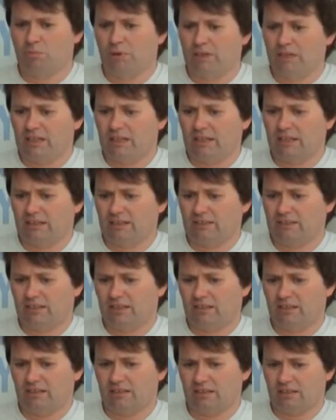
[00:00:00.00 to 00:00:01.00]
bringing
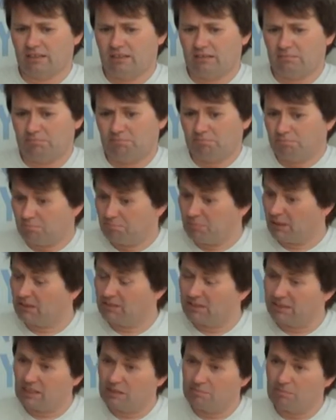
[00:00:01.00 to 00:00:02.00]
together a big
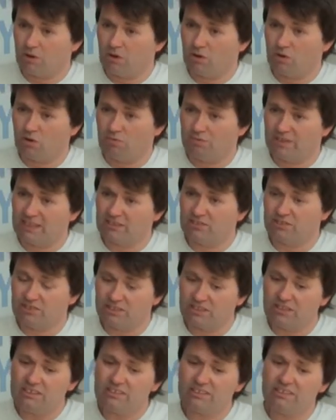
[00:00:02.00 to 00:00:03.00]
team of natural
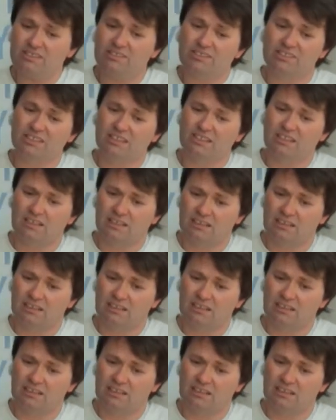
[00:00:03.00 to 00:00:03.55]
scientists,